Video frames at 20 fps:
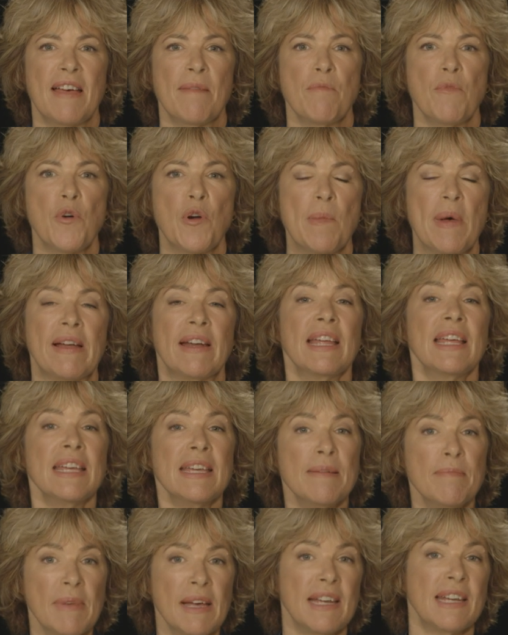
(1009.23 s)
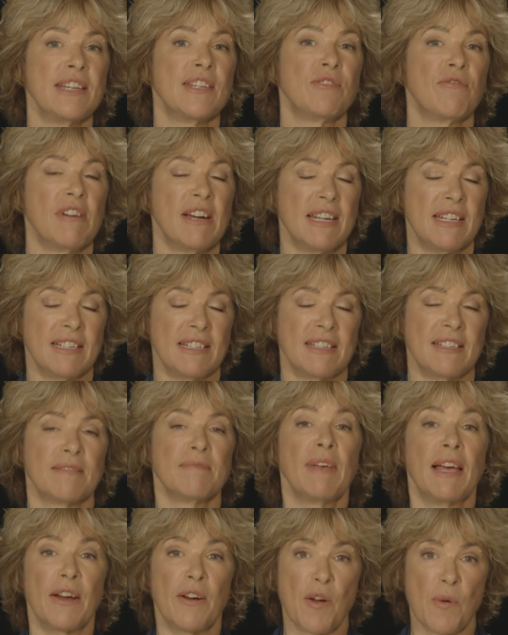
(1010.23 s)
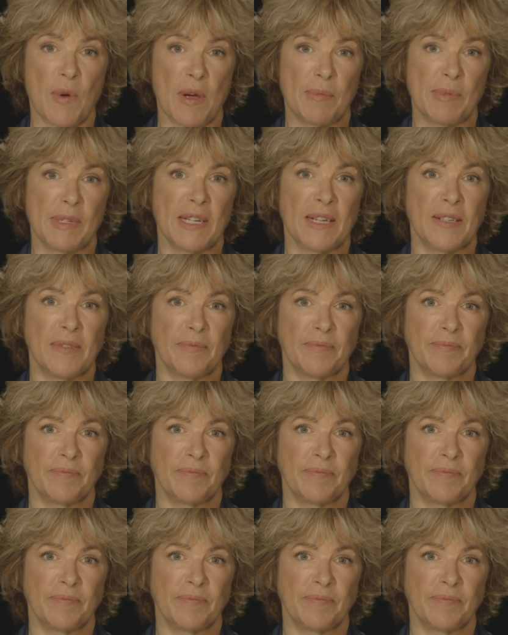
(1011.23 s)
and more about him and his writings at our website.